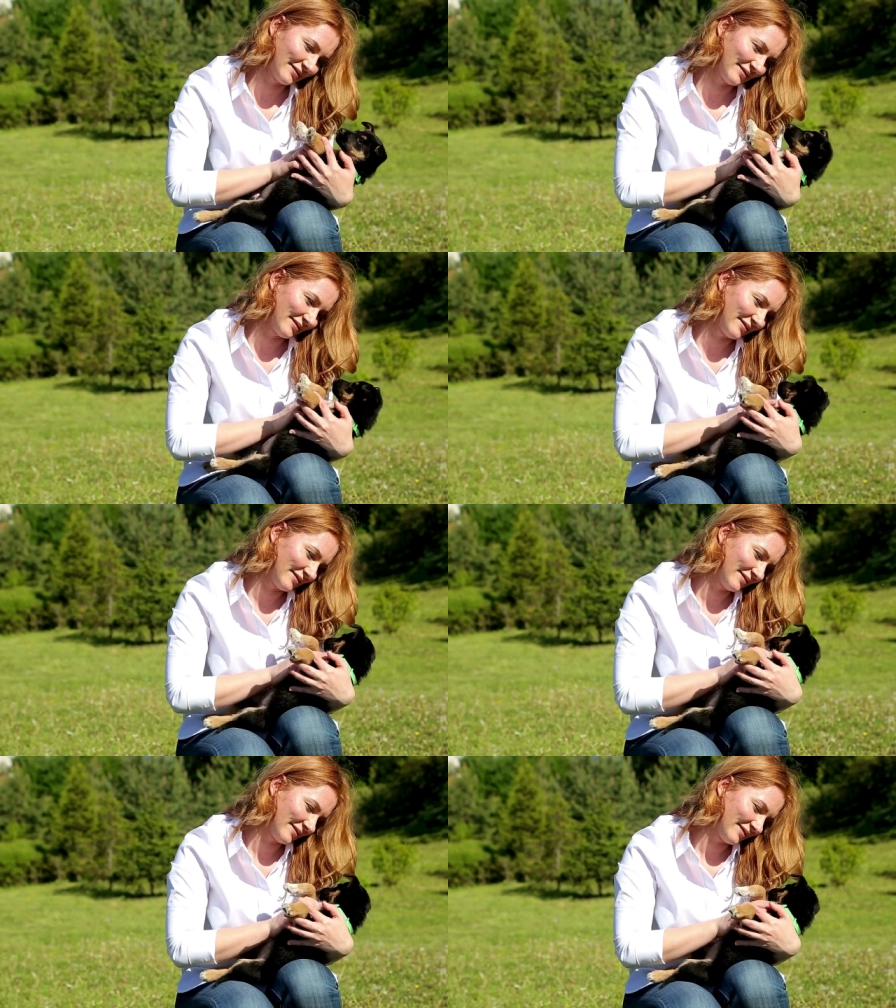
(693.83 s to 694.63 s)
The cost of
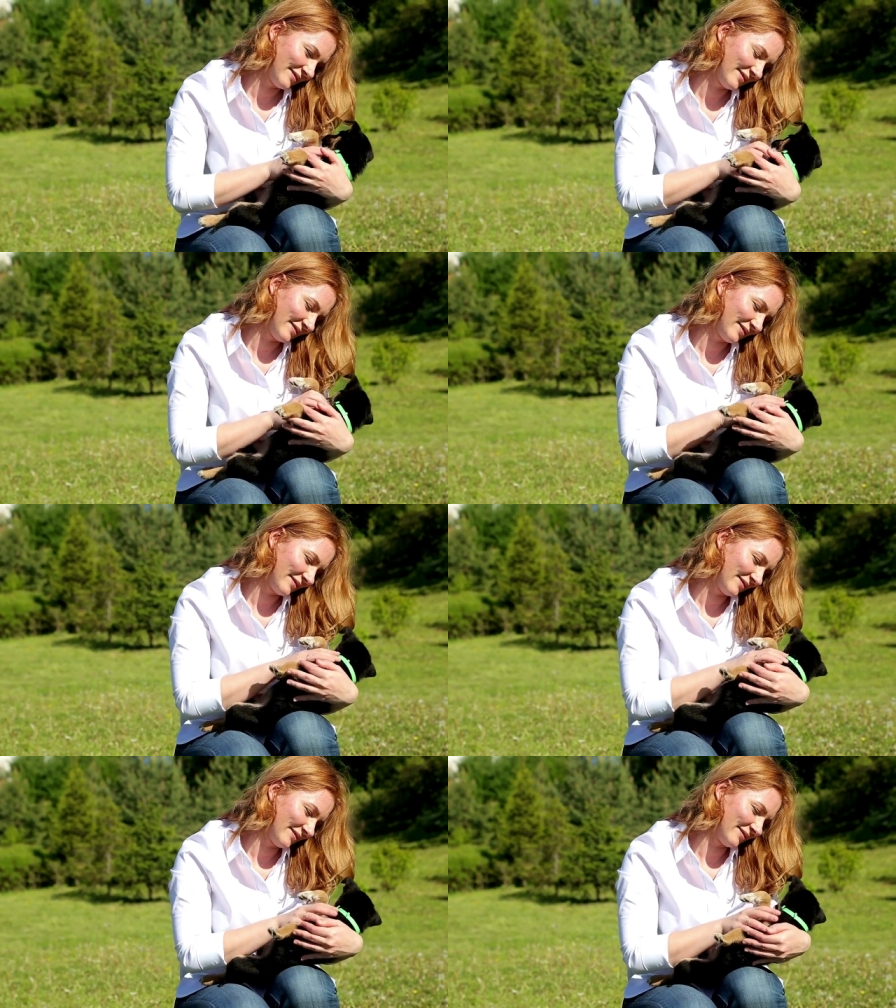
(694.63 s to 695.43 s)
the dog is
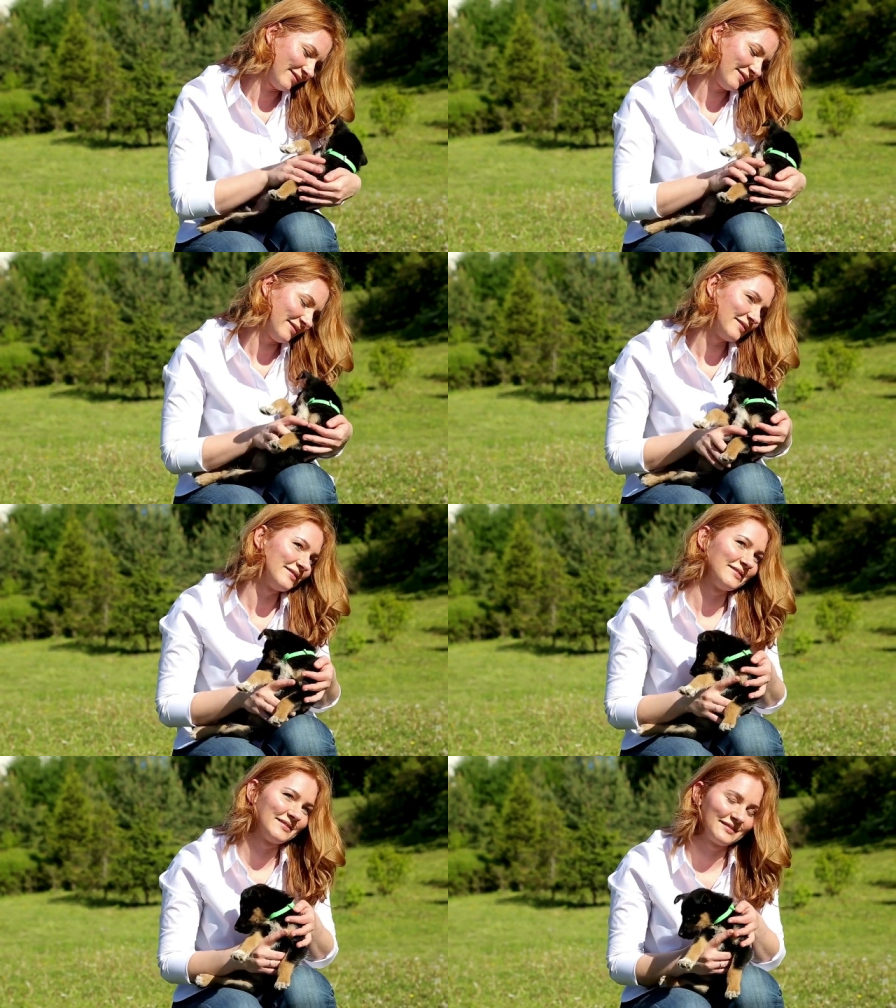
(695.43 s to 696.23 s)
not the only
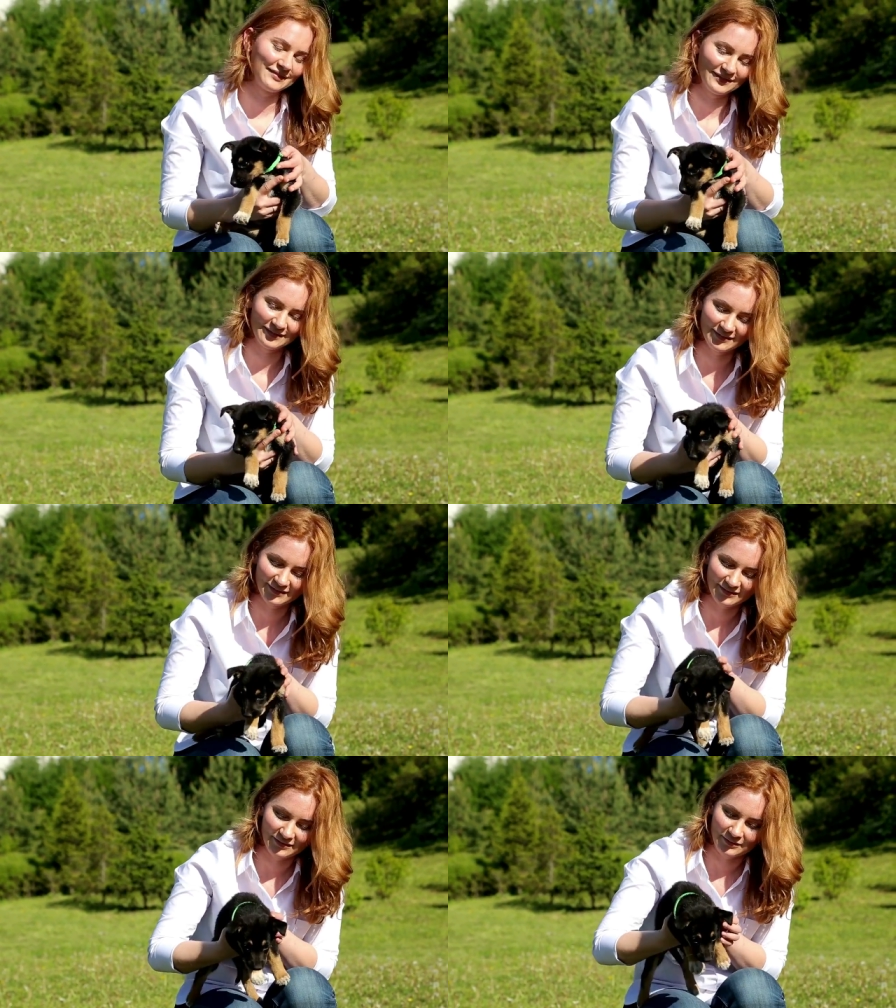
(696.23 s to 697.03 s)
expense you will face.
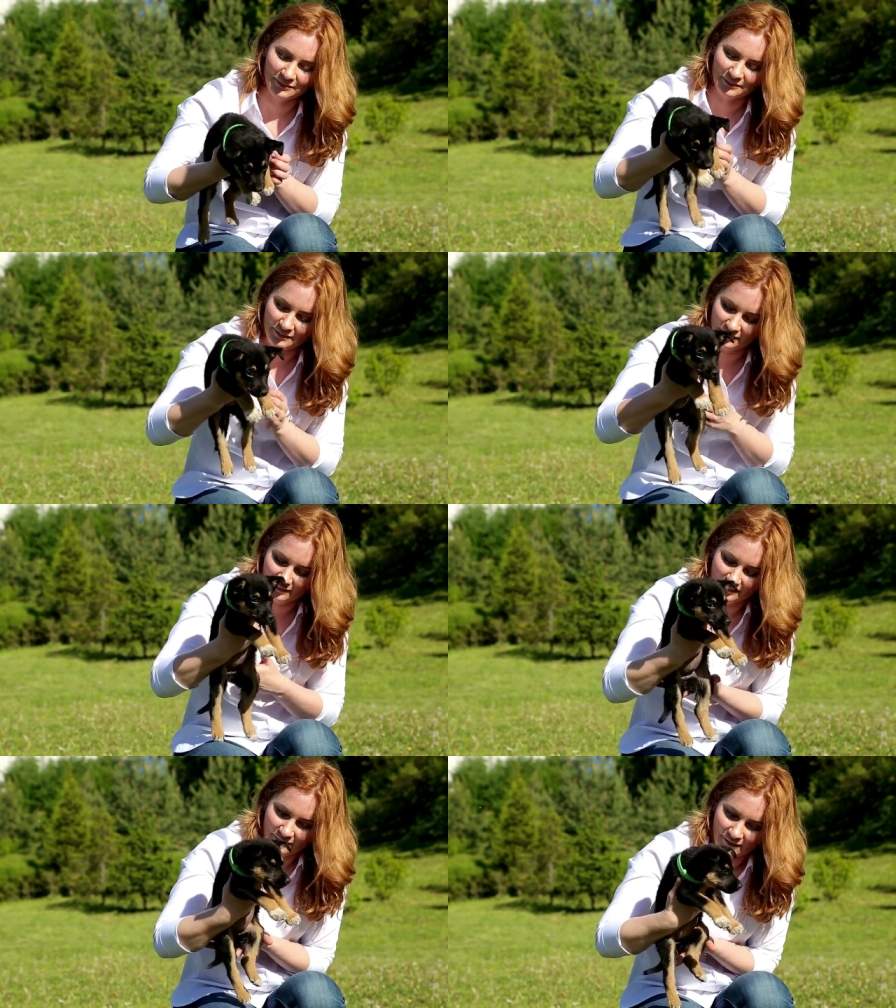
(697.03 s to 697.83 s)

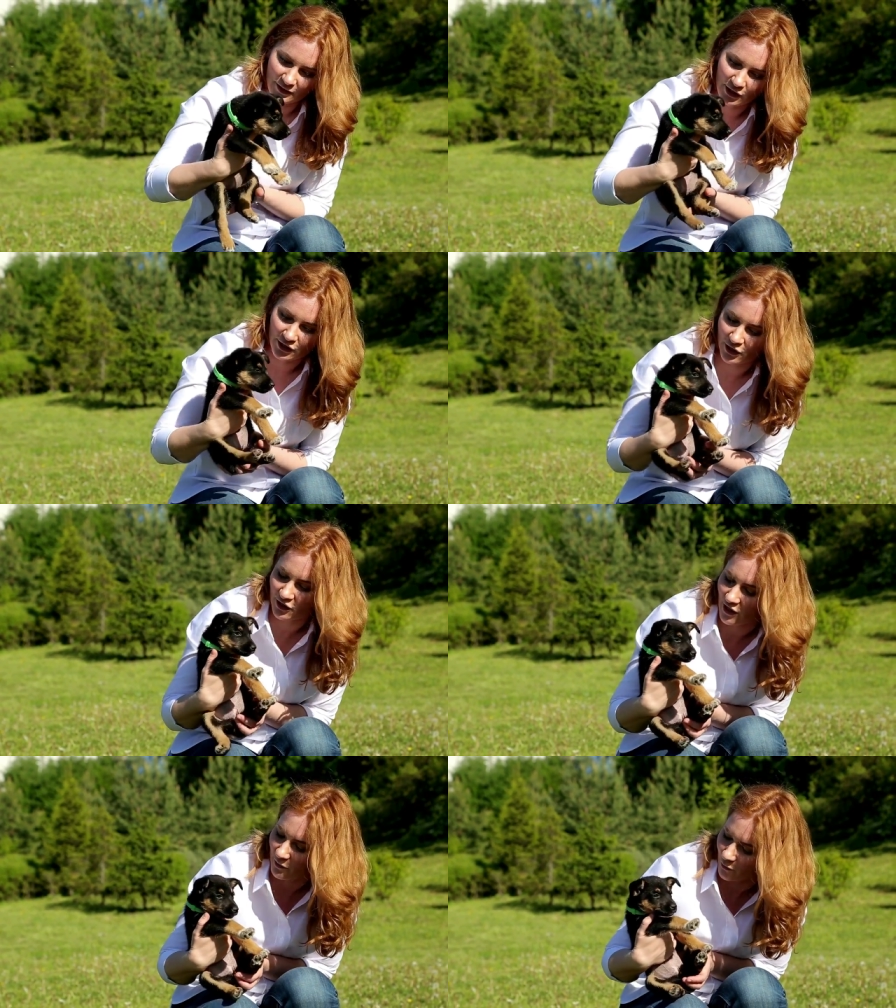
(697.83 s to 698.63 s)
You'll also
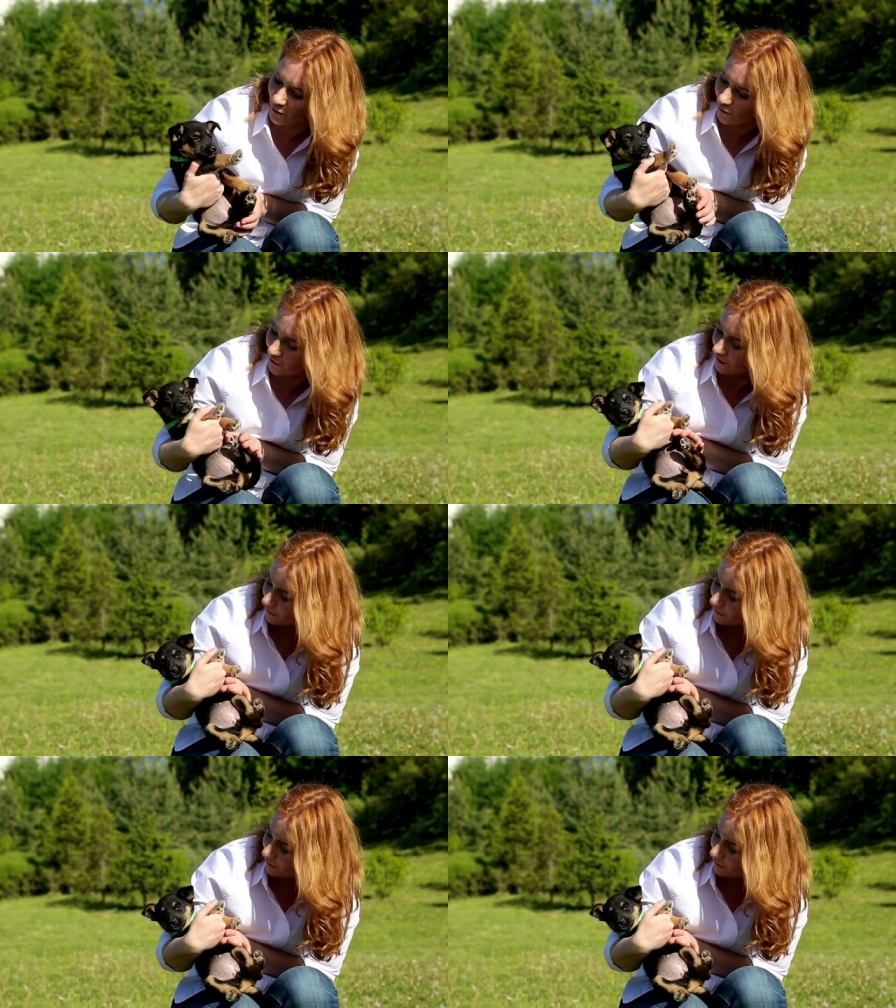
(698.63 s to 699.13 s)
need to budget